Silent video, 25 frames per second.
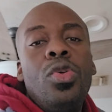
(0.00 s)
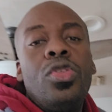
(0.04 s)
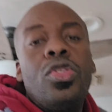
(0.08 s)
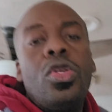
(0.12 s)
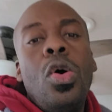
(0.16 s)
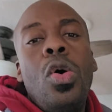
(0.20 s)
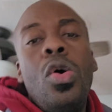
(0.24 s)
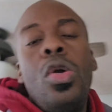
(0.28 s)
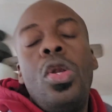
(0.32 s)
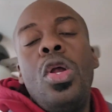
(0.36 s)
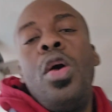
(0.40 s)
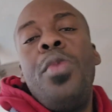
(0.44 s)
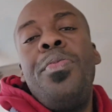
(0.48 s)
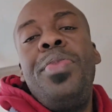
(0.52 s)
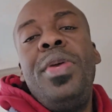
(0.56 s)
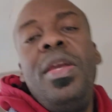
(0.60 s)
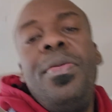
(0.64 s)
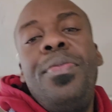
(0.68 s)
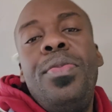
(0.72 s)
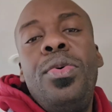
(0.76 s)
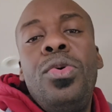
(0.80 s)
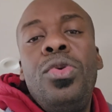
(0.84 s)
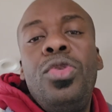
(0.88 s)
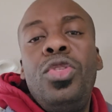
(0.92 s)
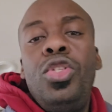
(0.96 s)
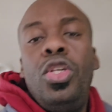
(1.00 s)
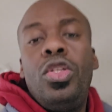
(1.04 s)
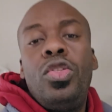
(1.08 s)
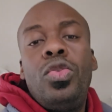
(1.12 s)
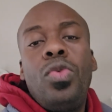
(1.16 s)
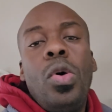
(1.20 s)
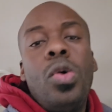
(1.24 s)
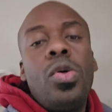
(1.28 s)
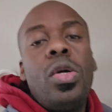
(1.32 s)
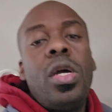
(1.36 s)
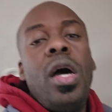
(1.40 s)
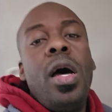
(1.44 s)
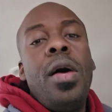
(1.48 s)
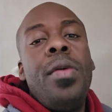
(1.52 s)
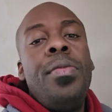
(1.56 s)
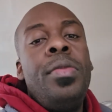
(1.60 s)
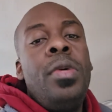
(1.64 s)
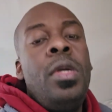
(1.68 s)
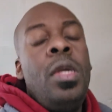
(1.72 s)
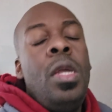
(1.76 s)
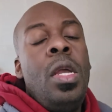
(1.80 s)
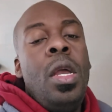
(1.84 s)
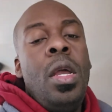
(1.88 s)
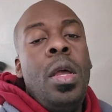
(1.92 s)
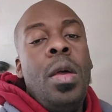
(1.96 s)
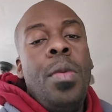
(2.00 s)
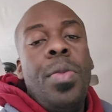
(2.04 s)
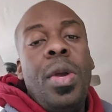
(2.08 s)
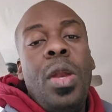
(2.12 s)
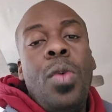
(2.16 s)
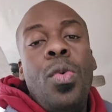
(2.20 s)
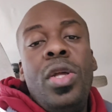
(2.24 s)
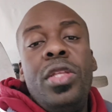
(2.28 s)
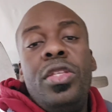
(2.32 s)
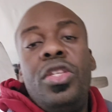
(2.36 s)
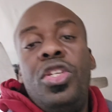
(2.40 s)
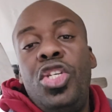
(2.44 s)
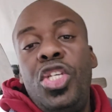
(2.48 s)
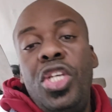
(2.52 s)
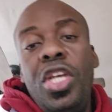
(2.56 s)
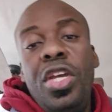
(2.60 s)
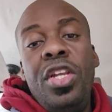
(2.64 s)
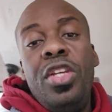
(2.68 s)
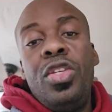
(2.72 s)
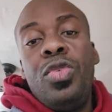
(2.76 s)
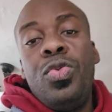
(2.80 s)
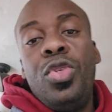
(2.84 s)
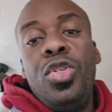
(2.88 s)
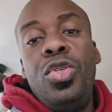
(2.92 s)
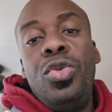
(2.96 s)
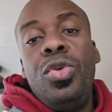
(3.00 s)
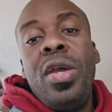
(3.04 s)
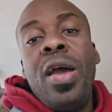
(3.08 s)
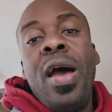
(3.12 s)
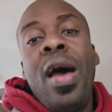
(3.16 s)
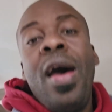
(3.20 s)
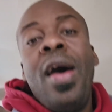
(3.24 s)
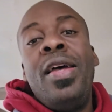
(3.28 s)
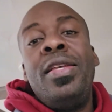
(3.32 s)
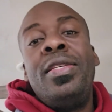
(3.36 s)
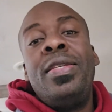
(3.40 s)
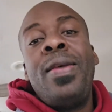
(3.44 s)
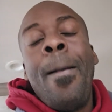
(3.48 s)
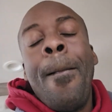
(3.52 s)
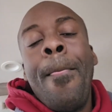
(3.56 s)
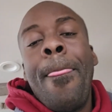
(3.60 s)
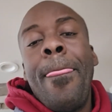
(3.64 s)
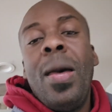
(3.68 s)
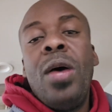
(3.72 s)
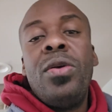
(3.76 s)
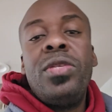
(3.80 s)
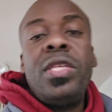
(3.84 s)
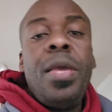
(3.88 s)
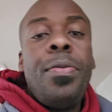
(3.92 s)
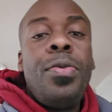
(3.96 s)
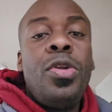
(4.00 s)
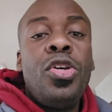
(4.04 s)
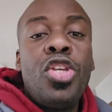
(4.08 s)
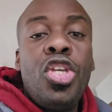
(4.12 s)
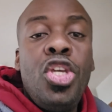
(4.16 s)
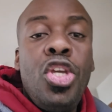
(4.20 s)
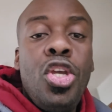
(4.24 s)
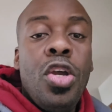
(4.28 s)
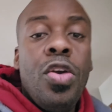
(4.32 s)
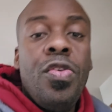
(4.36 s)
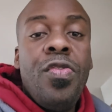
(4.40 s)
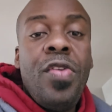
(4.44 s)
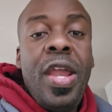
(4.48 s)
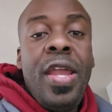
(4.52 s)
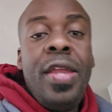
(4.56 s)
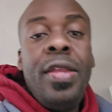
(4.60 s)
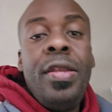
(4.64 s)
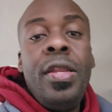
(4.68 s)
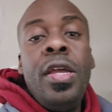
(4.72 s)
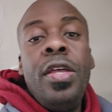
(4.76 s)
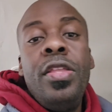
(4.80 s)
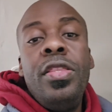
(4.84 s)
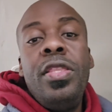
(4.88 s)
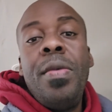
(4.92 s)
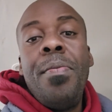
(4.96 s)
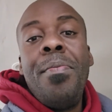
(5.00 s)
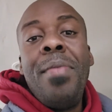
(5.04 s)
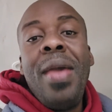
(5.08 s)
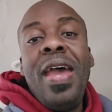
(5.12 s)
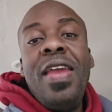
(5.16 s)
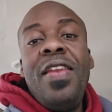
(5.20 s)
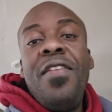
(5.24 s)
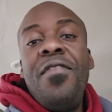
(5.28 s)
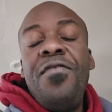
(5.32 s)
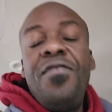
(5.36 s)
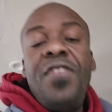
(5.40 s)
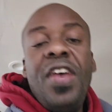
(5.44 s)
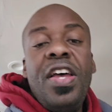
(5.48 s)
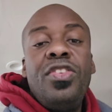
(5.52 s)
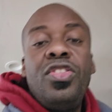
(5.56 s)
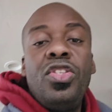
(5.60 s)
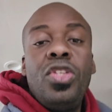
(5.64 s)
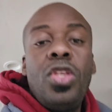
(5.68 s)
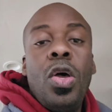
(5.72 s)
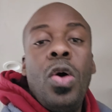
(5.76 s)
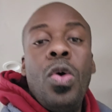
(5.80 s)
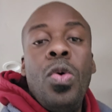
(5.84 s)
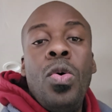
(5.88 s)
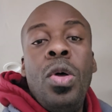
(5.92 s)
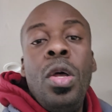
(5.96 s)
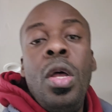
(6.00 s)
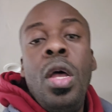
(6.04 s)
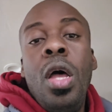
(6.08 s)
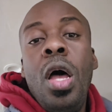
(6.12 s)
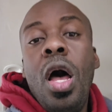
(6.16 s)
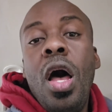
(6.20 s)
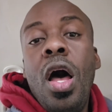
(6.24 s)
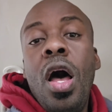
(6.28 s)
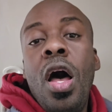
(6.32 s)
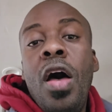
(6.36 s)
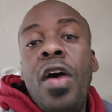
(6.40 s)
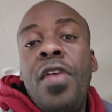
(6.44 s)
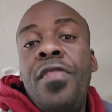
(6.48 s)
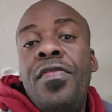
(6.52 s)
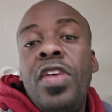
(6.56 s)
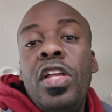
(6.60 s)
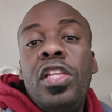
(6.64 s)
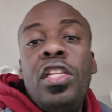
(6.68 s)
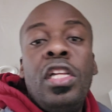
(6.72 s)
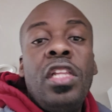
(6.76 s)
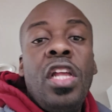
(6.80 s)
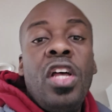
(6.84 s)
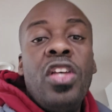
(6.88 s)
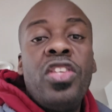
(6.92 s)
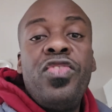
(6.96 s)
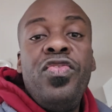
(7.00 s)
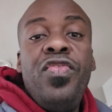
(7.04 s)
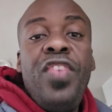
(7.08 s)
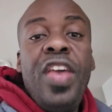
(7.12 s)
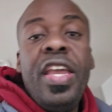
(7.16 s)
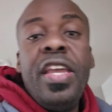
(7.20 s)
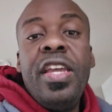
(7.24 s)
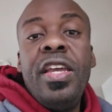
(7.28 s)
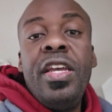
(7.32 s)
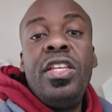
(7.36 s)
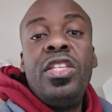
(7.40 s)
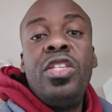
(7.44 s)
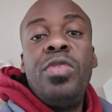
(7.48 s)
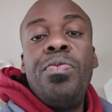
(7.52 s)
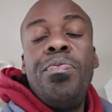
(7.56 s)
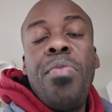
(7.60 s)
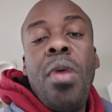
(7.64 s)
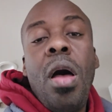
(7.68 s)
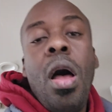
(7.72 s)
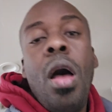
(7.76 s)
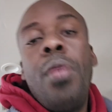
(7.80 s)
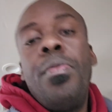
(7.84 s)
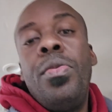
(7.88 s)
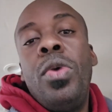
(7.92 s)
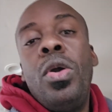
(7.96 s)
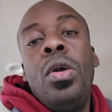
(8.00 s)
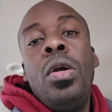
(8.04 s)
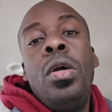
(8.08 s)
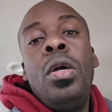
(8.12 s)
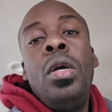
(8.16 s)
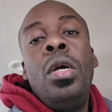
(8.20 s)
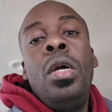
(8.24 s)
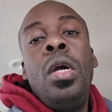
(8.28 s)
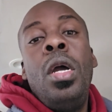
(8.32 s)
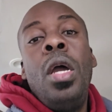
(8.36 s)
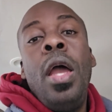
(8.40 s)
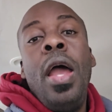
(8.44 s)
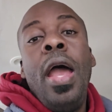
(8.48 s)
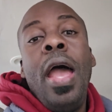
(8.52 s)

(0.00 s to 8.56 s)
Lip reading: What's going on, people? Just woke up, but I wanted to share this with you guys. I was able to curate the manifesto of the Las Vegas bomber